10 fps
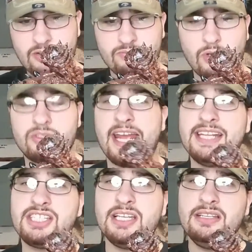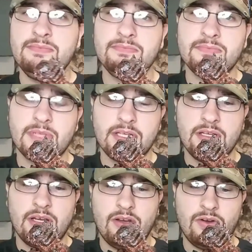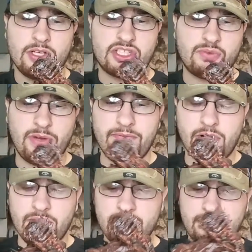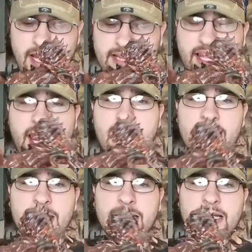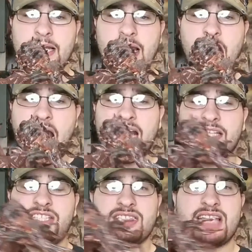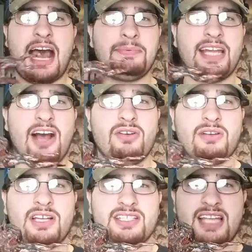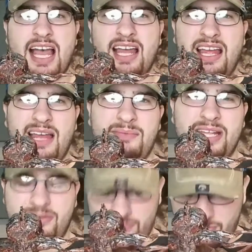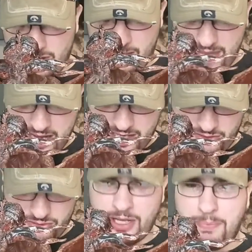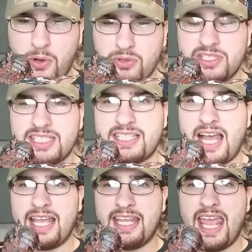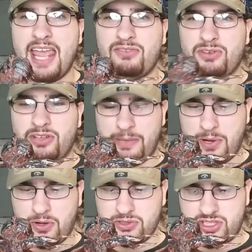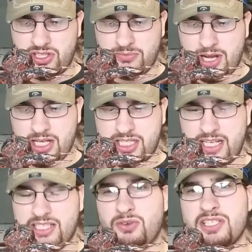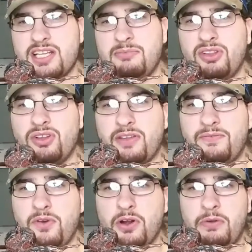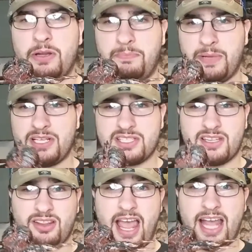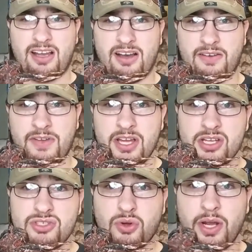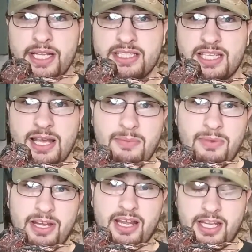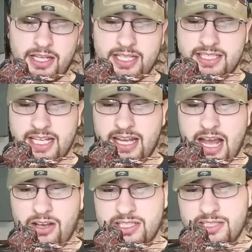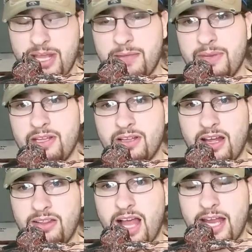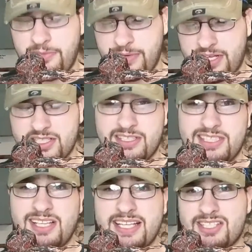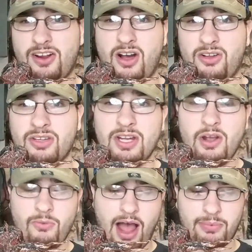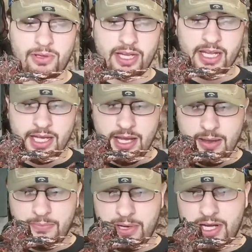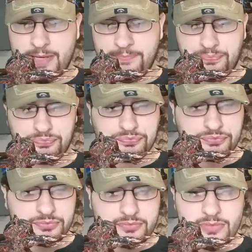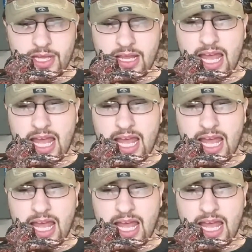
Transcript: rotation or swivel at the head. I just opted out because, I mean, I'm not going to really pose this guy. He can't really pose too much, and he's always going to be looking forward because of the lack of joints. When you can see now it's making me a liar because his legs are all wobbly. But I